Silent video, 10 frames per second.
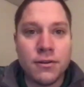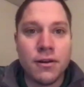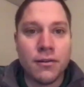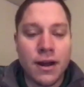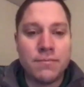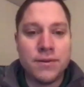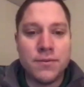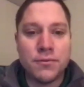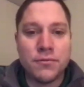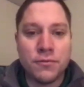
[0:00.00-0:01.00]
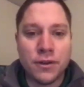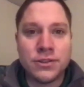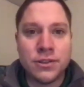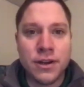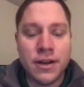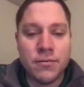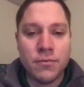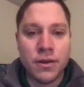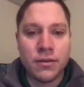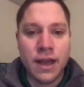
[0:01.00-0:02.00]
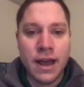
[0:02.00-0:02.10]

there are a lot of people frustrated with